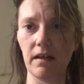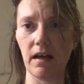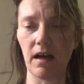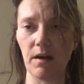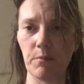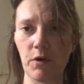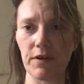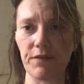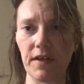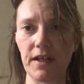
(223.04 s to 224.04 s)

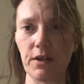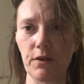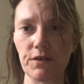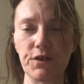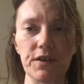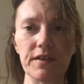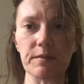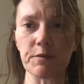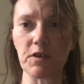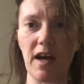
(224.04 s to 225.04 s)
more videos. You can
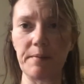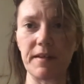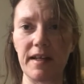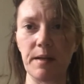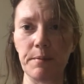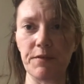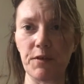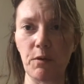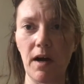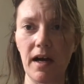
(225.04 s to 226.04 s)
subscribe to him if
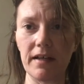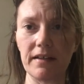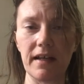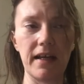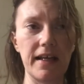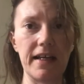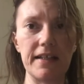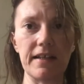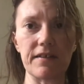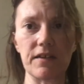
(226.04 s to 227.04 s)
you want. He
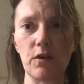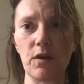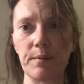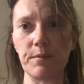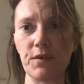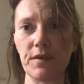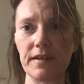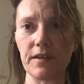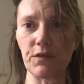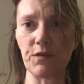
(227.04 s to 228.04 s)
doesn't know I'm doing
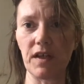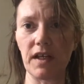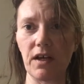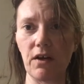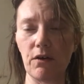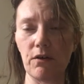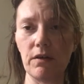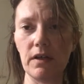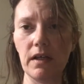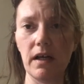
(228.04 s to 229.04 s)
this video.
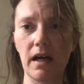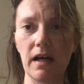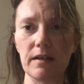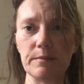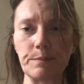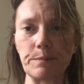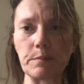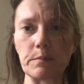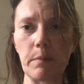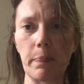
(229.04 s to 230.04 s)

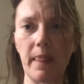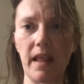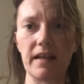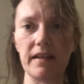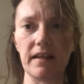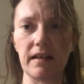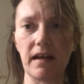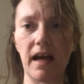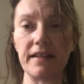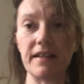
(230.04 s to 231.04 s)

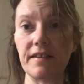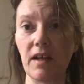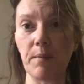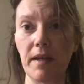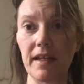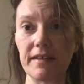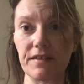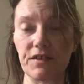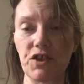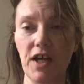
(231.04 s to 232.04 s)
I did tell him I liked
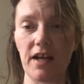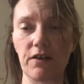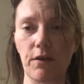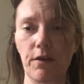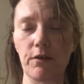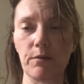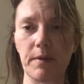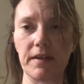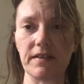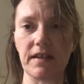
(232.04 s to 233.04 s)
his channel though,
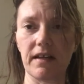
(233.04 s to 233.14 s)
but,